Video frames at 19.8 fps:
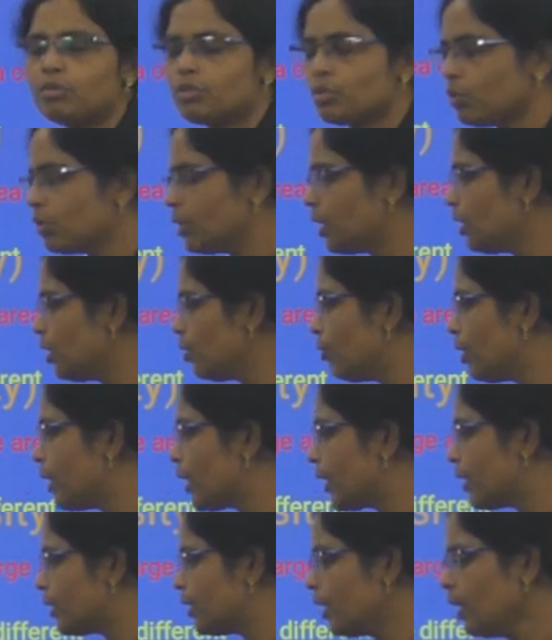so that you will
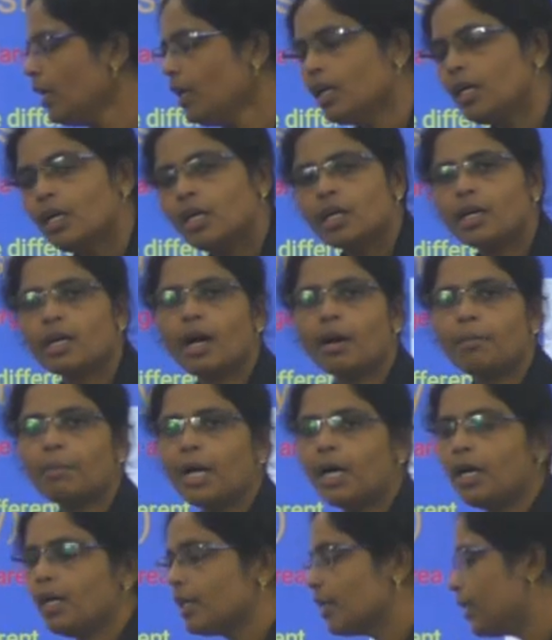get the
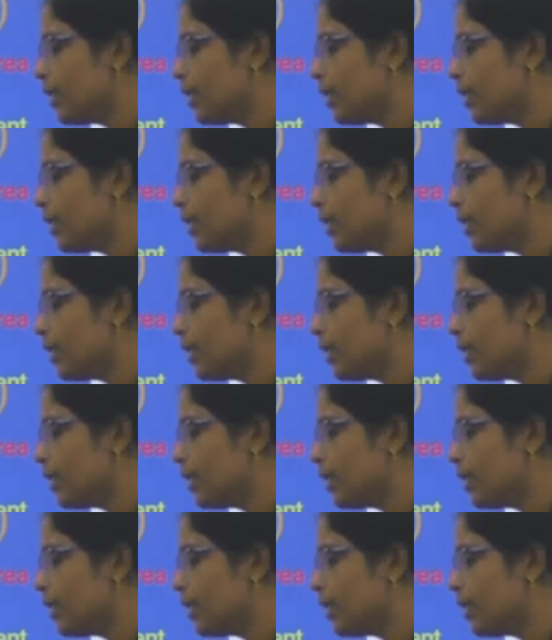gamma